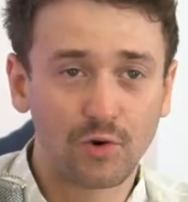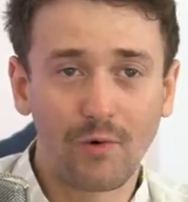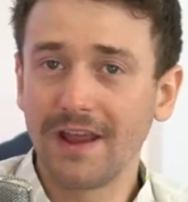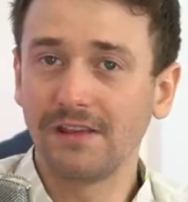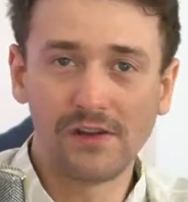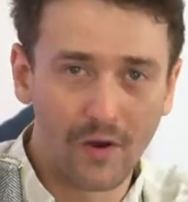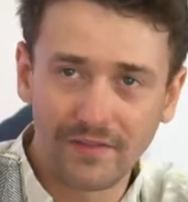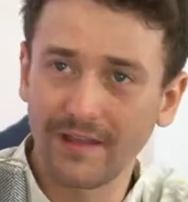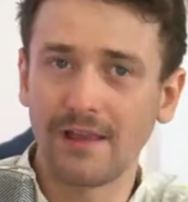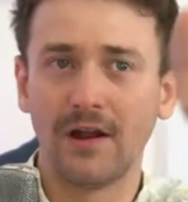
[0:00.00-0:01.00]
great. You
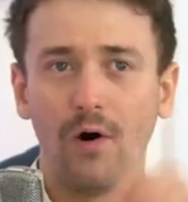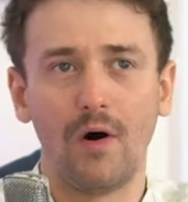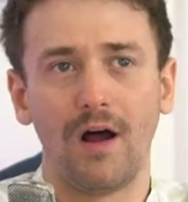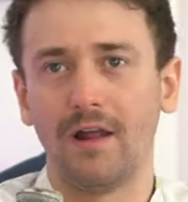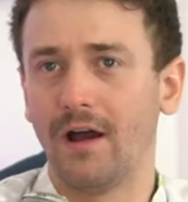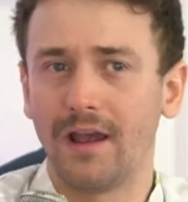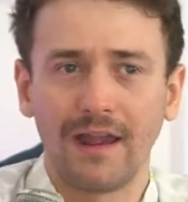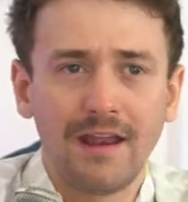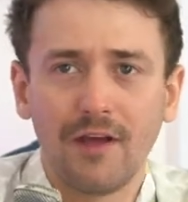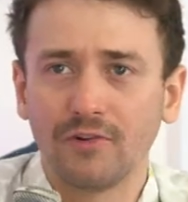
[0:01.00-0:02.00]
don't, you know, uh,
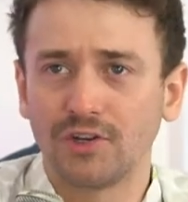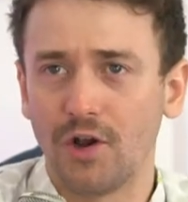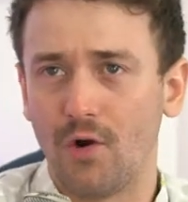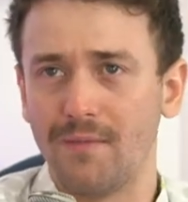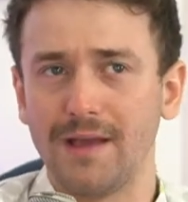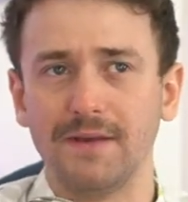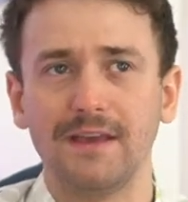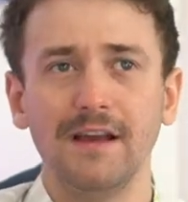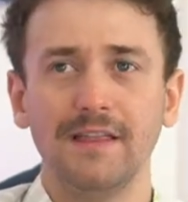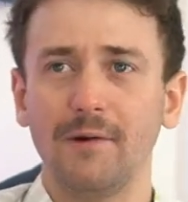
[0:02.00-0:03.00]
any other show
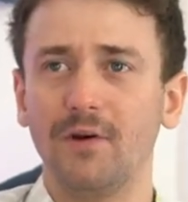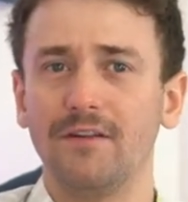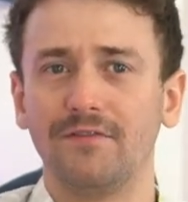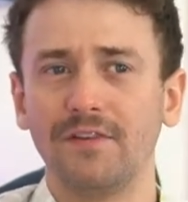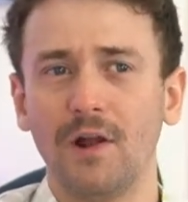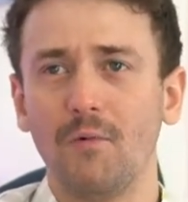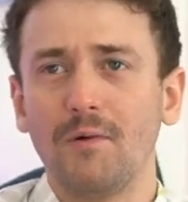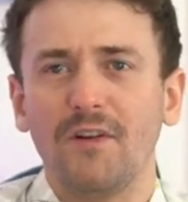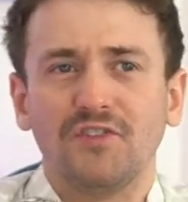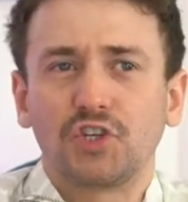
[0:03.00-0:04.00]
maybe they would have, you know, we
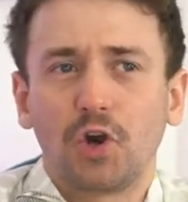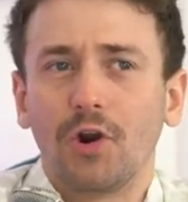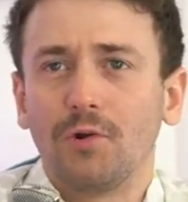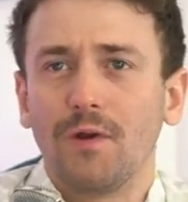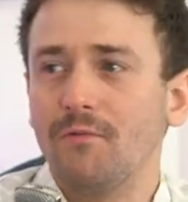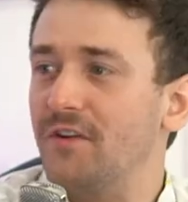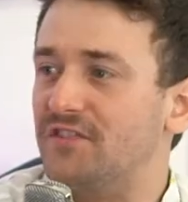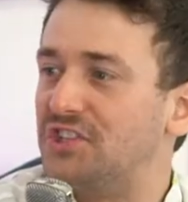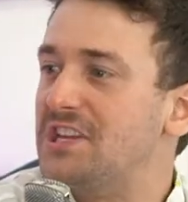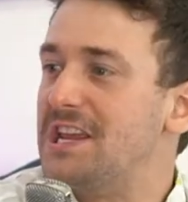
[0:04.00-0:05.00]
would have started, we would
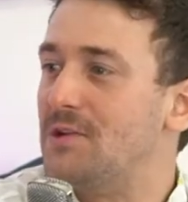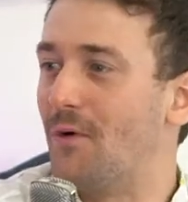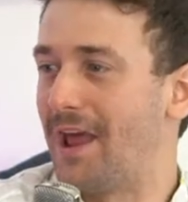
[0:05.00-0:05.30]
have seen what